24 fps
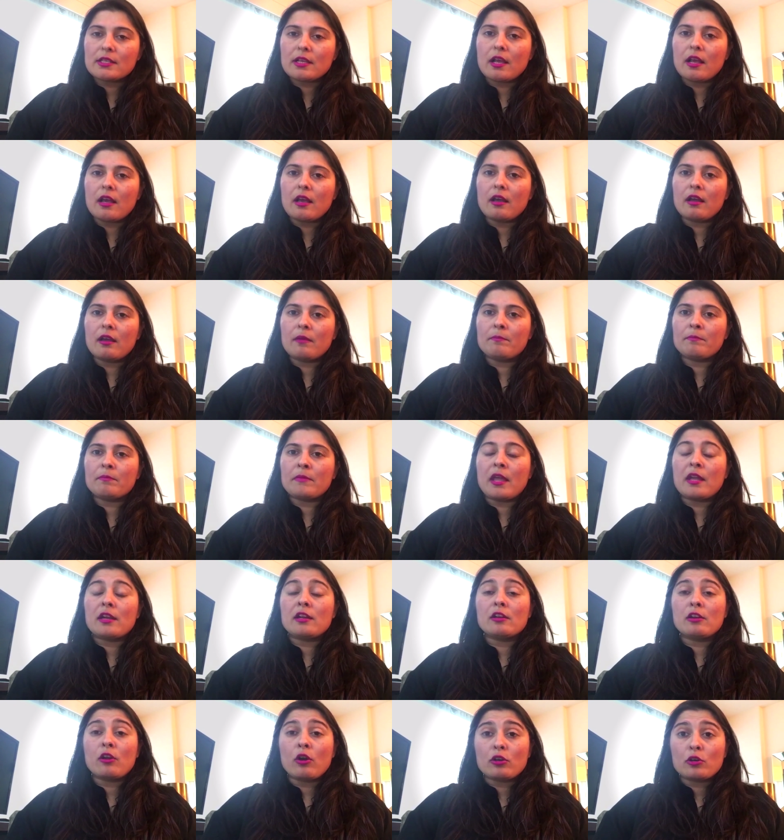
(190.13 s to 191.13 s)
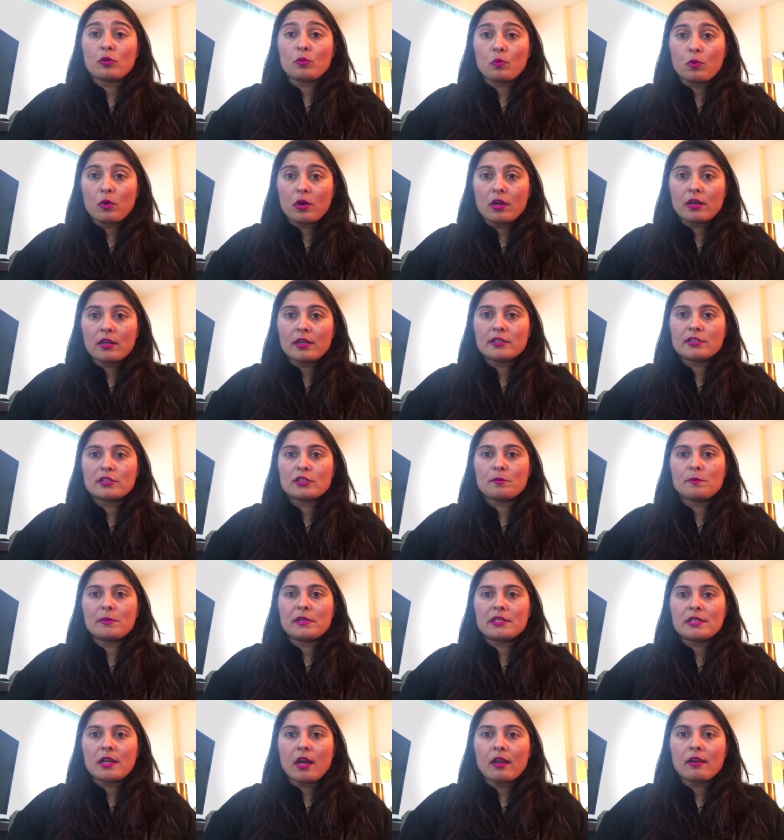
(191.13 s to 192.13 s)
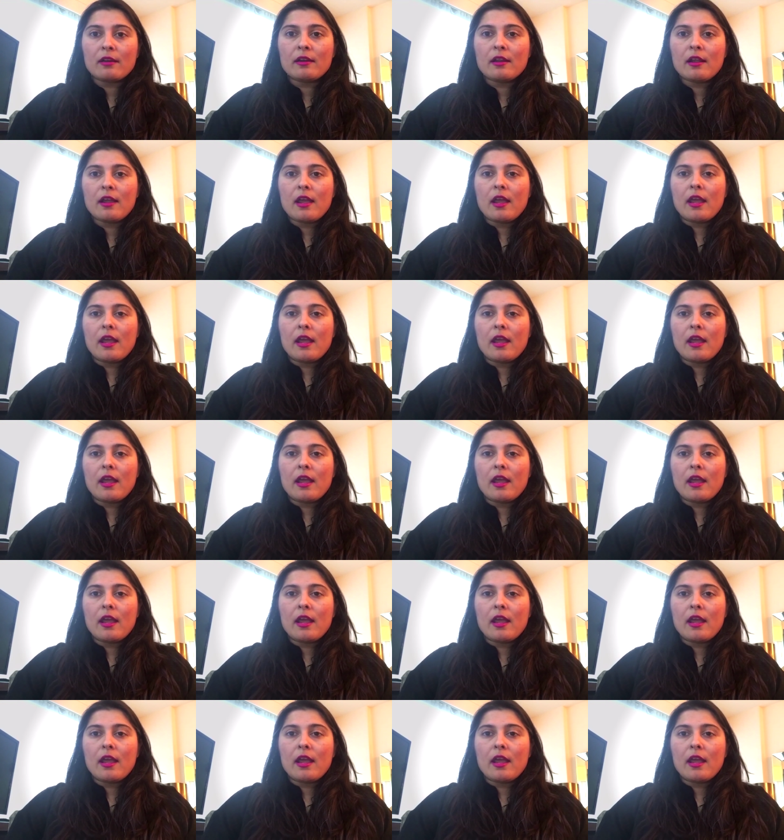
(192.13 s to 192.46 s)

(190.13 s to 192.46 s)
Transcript: um, and a lot of work is to be done